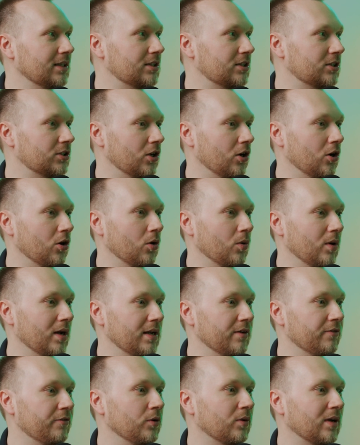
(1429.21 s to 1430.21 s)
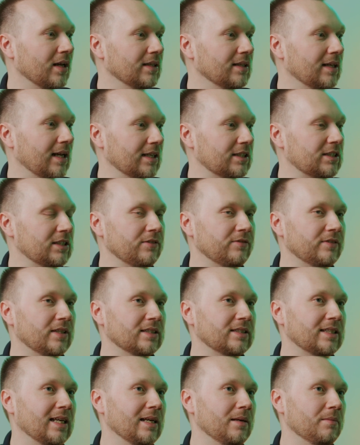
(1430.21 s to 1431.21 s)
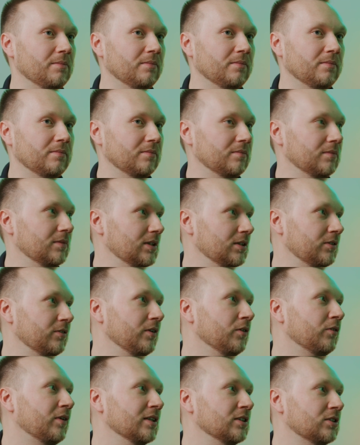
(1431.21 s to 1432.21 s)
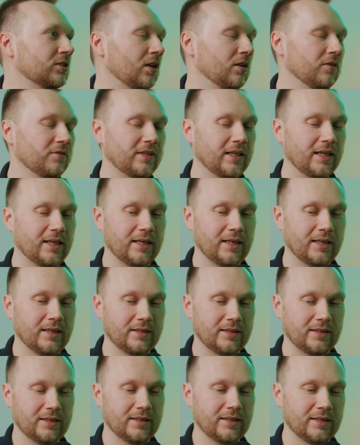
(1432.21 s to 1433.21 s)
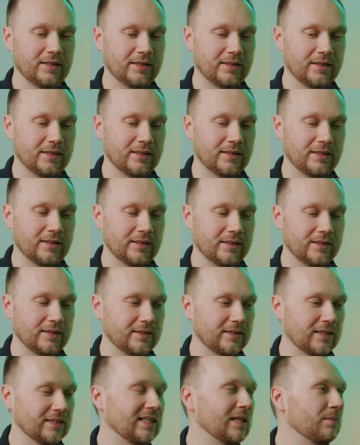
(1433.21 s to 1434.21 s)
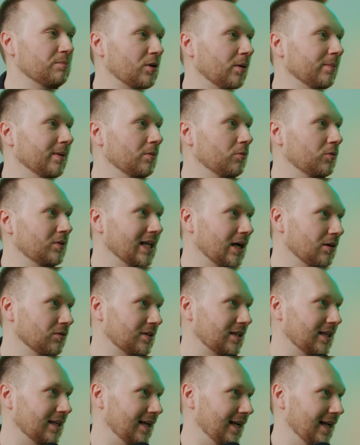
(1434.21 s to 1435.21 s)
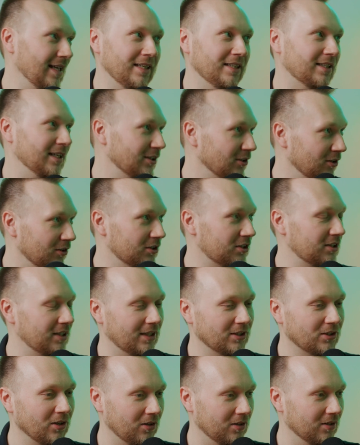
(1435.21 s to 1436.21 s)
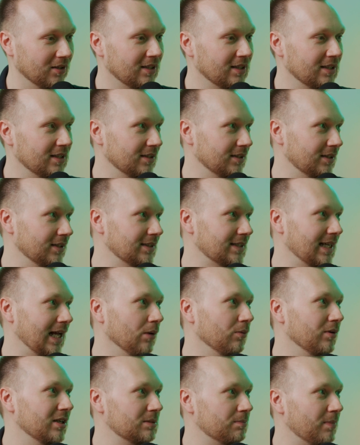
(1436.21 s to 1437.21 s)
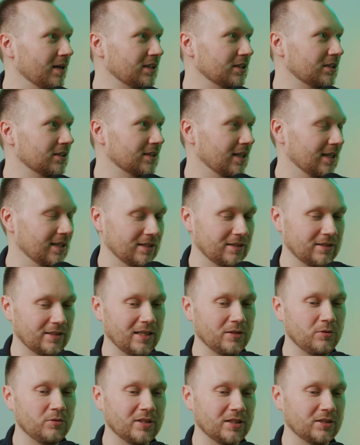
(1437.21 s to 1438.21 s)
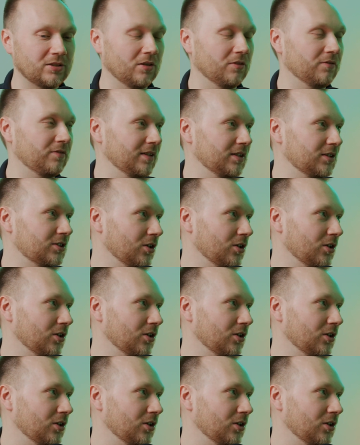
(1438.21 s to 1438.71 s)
So if you can achieve the same, you can solve the same problem without any technology at all, this is always better than using something.